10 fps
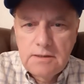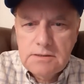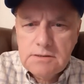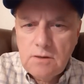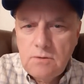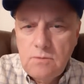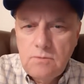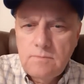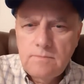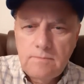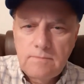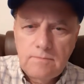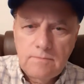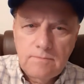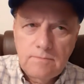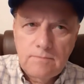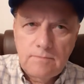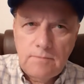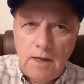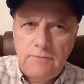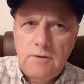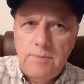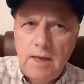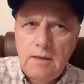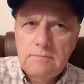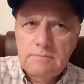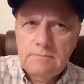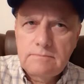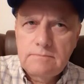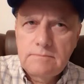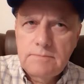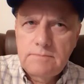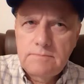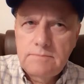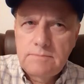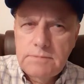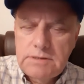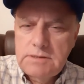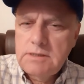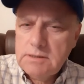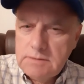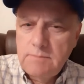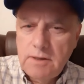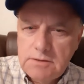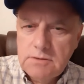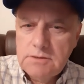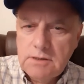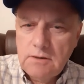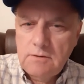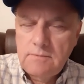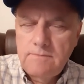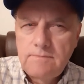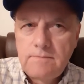So after about 6 months or so,